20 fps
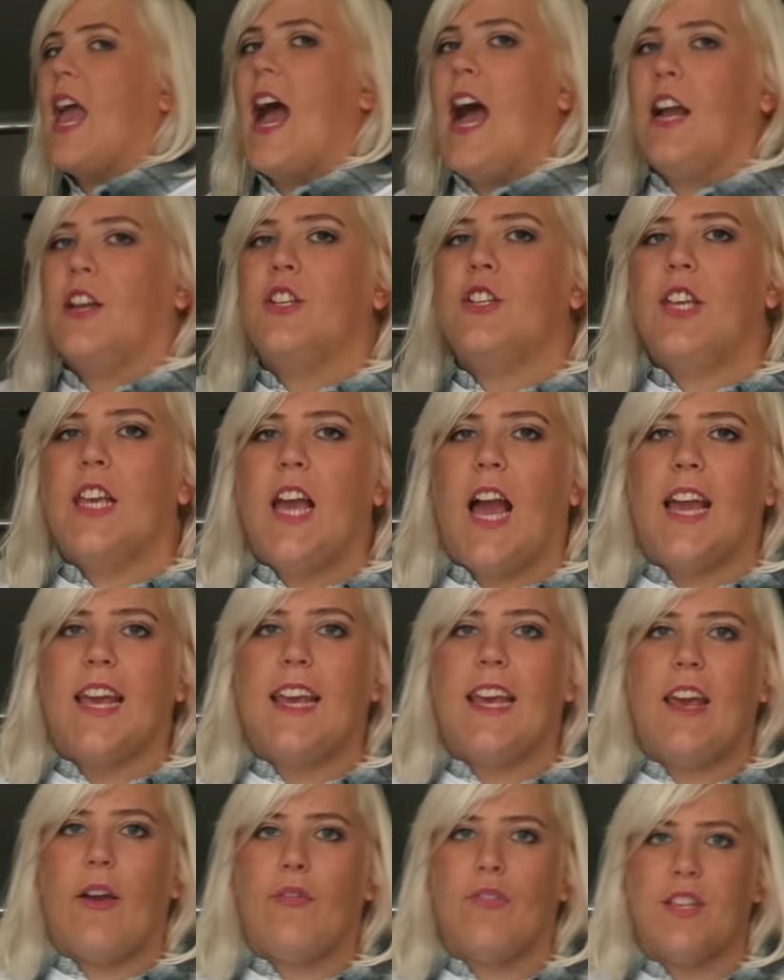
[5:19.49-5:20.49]
I actually
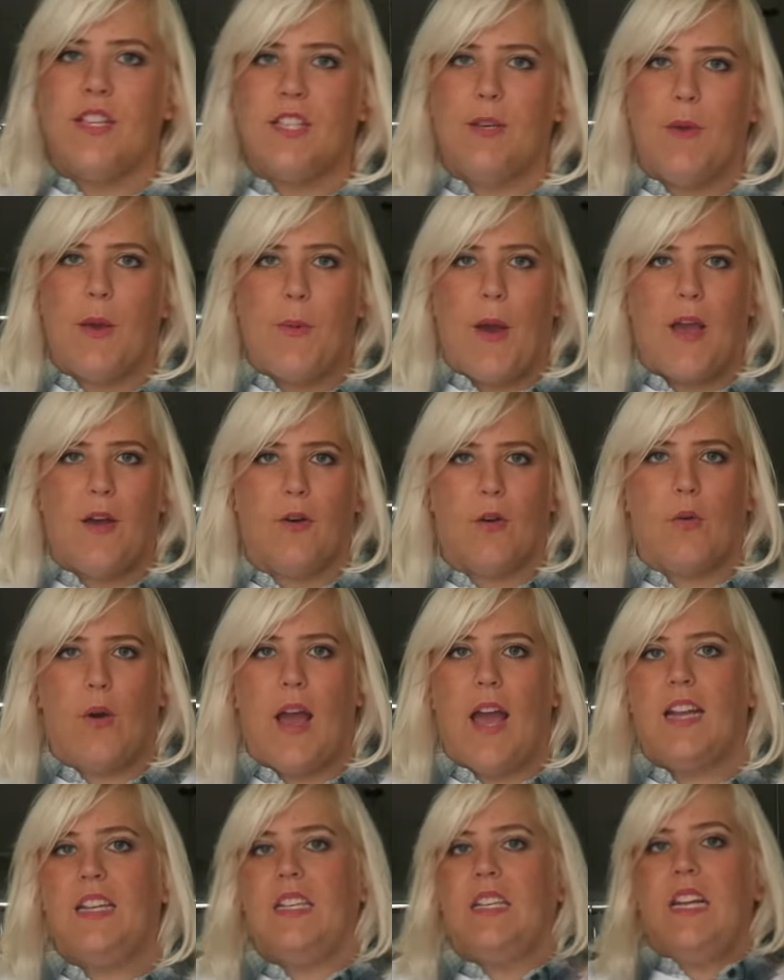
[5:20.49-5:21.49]
got gifted to me by
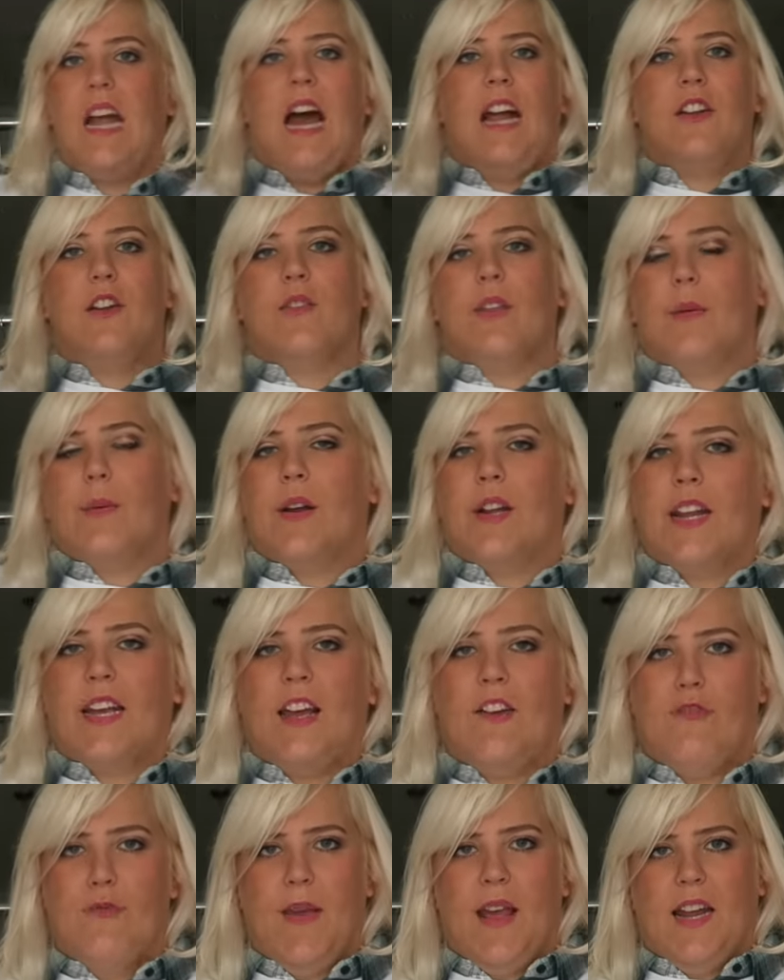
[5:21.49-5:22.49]
Eloquii, I did not know they were gonna
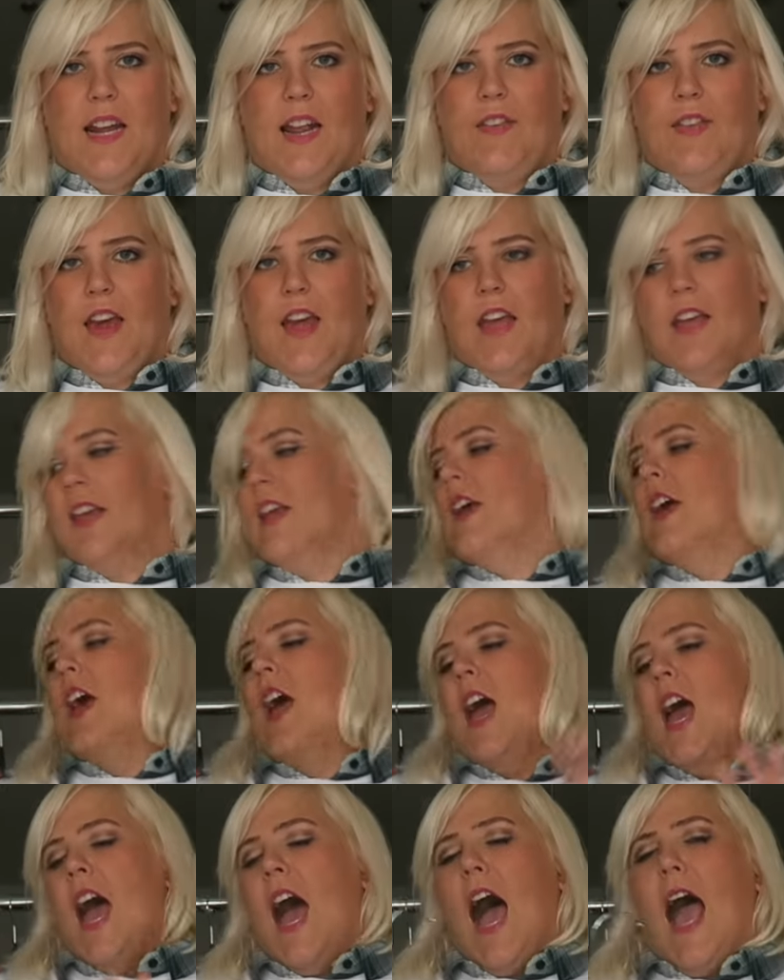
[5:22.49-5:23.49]
gift me anything.
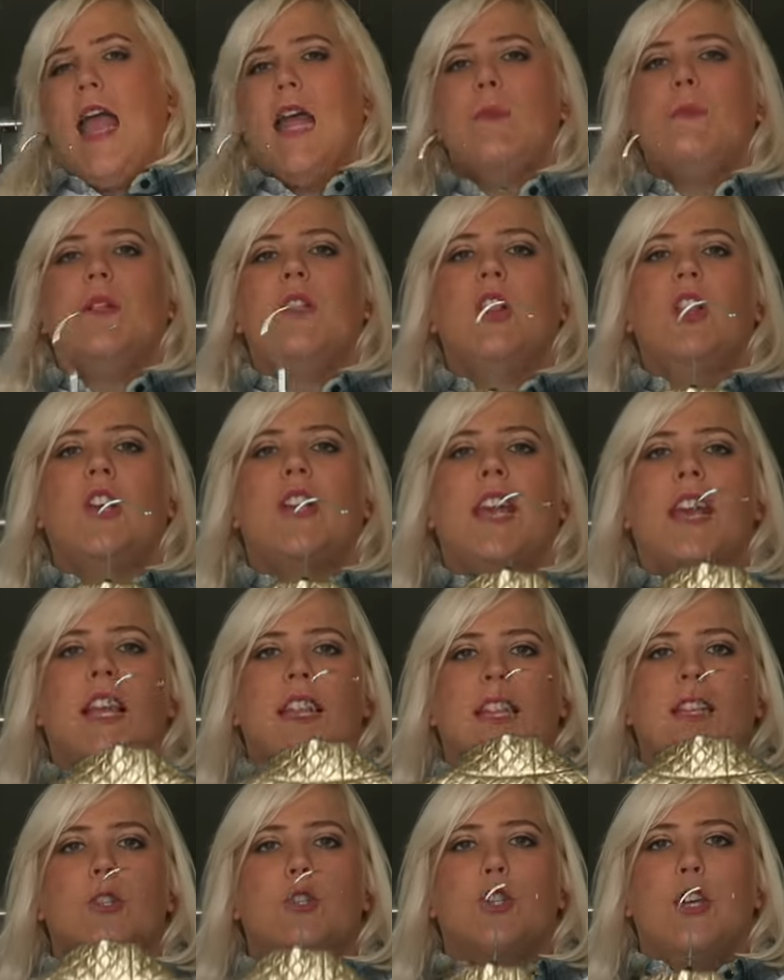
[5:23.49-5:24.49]
I had been looking
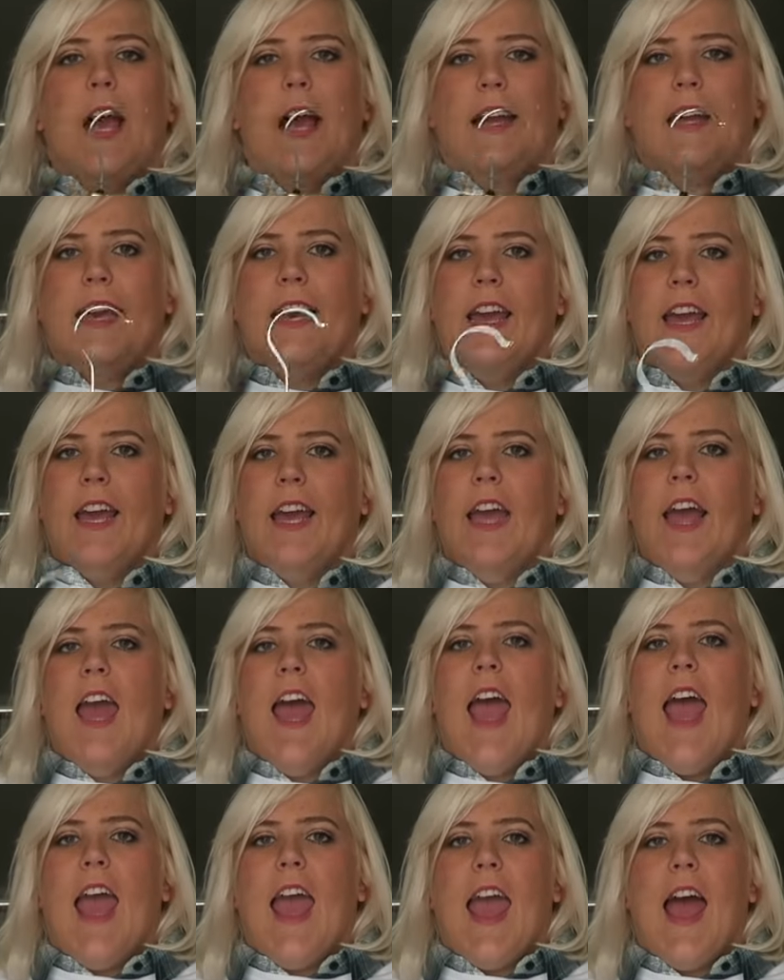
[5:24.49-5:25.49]
at this jacket
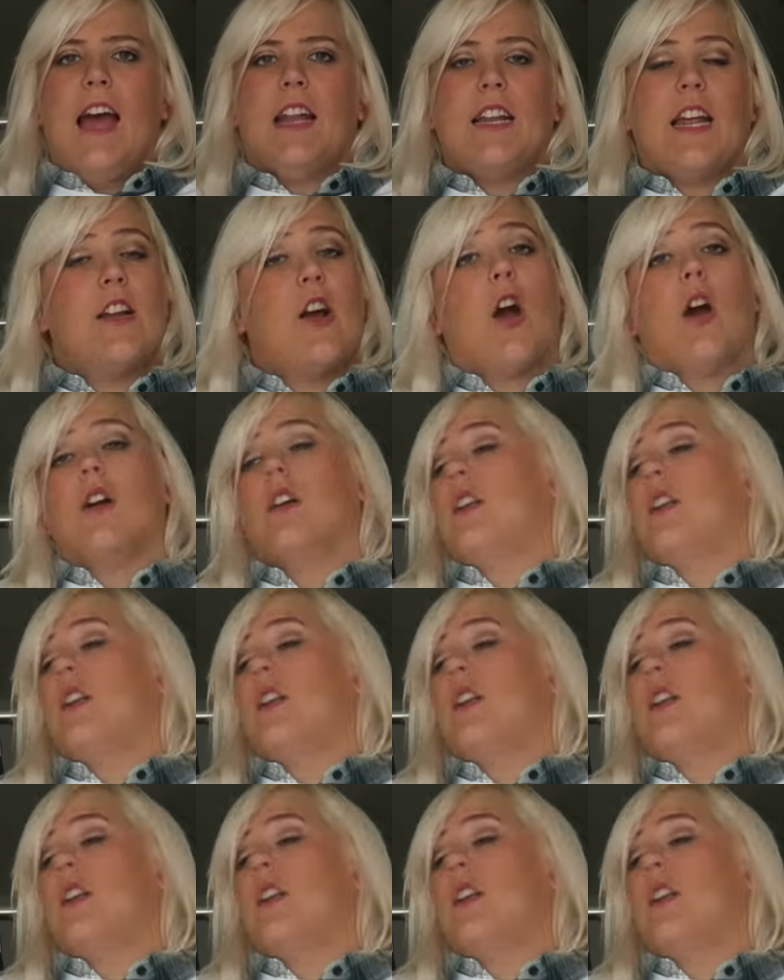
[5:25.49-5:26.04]
and I'd